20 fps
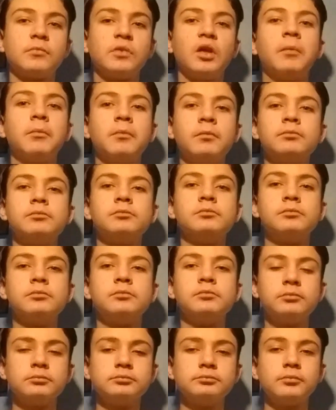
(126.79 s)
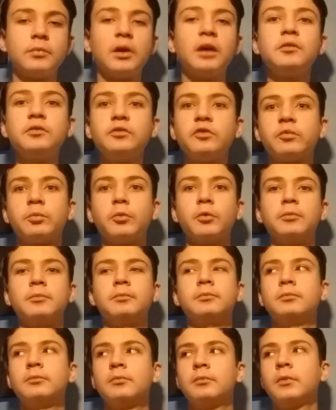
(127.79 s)
Yeah. I love this movie.
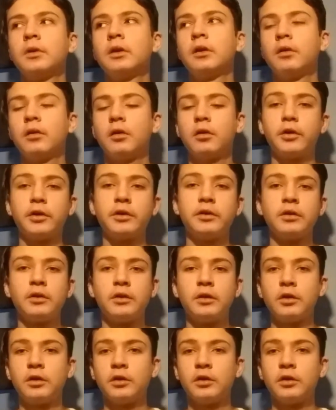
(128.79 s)
Alright?